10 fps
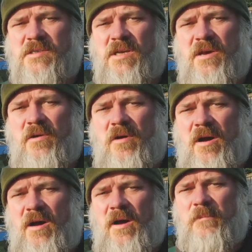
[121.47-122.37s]
So,
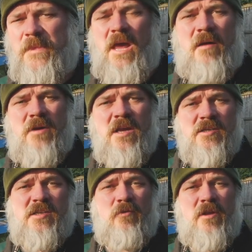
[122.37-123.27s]
um, yeah,
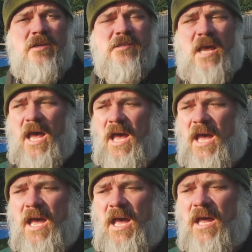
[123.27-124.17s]
stick with us,
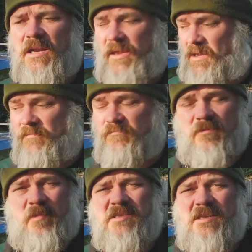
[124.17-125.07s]
and I think
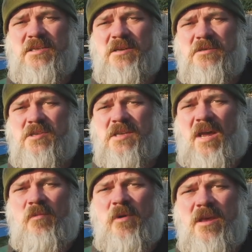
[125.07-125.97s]
best thing to do is just
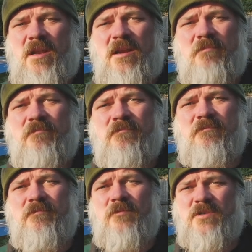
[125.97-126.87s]
get on with it, innit?
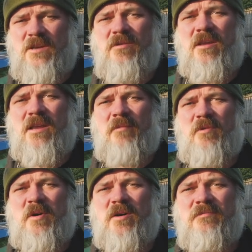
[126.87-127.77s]
What do you think,
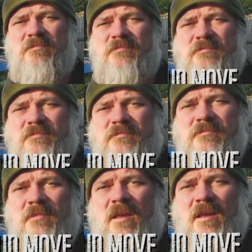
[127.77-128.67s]
camera boy? I think you
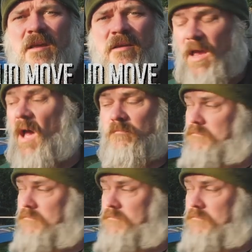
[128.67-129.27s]
should move. Yeah.